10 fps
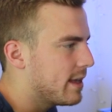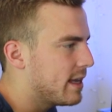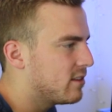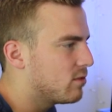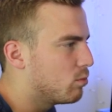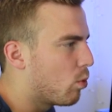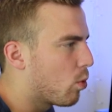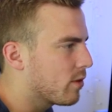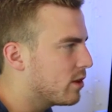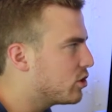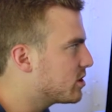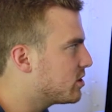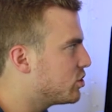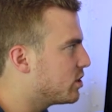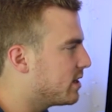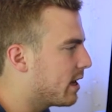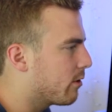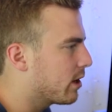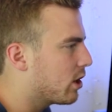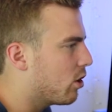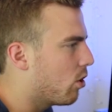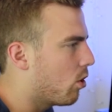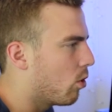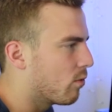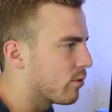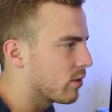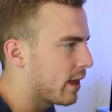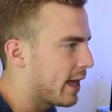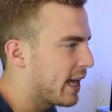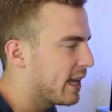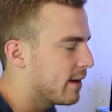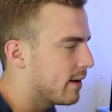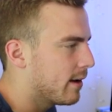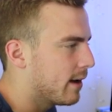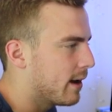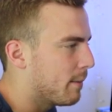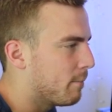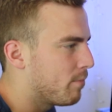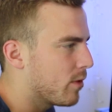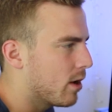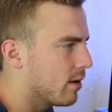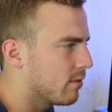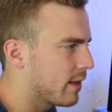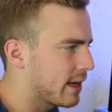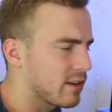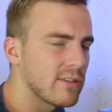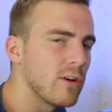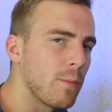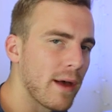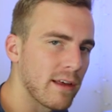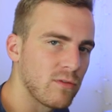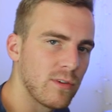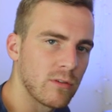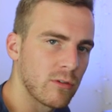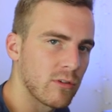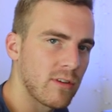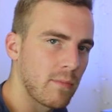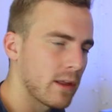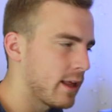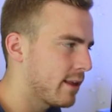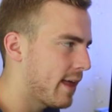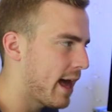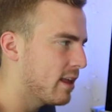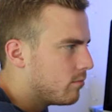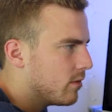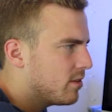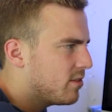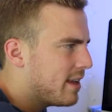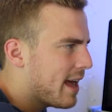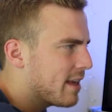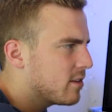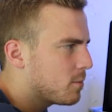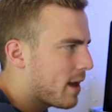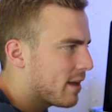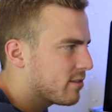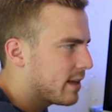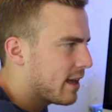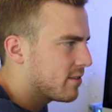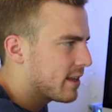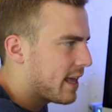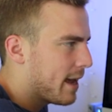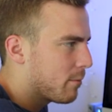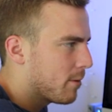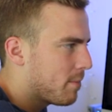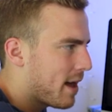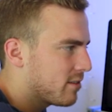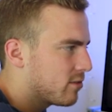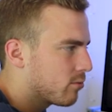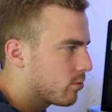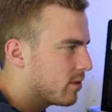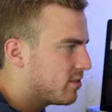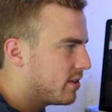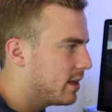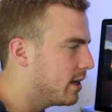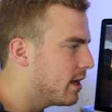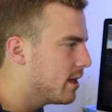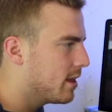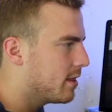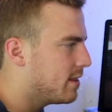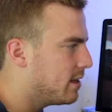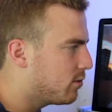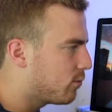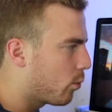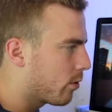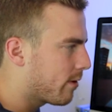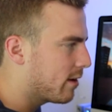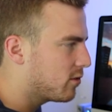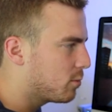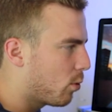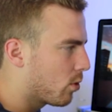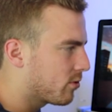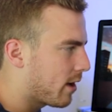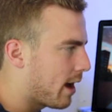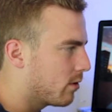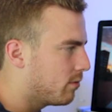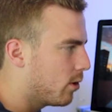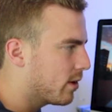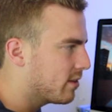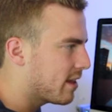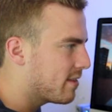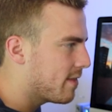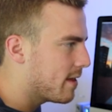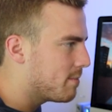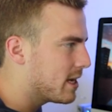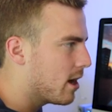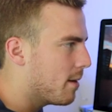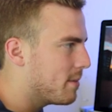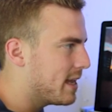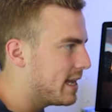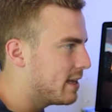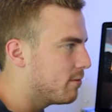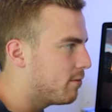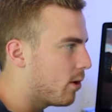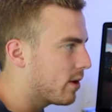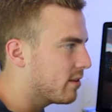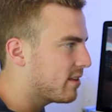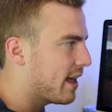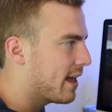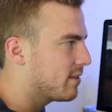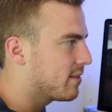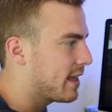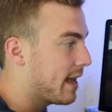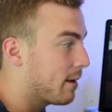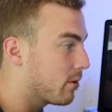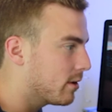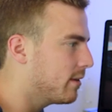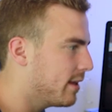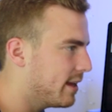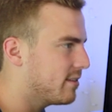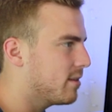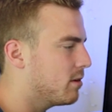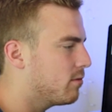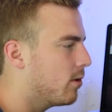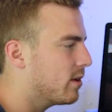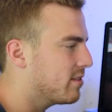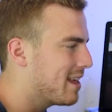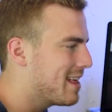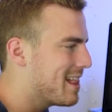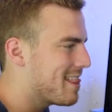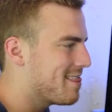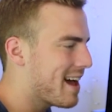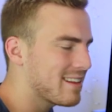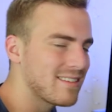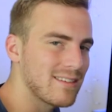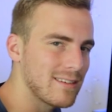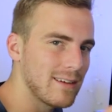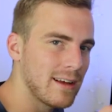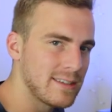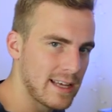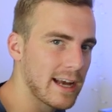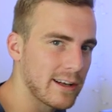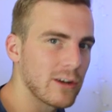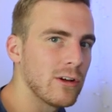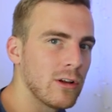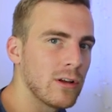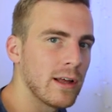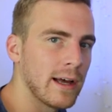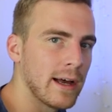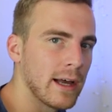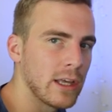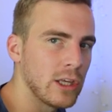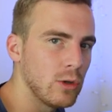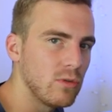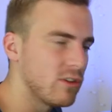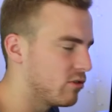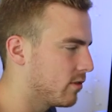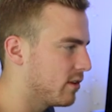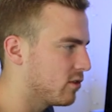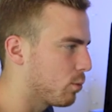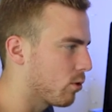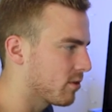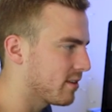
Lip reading: It's more than just a generic overlay of like a snow pass filter or something like that. See, as it's passing, as the camera passes through the scene, these foreground spores are out of focus, and then they become in focus as the camera hits them in focus. That's a technical usage of these spores.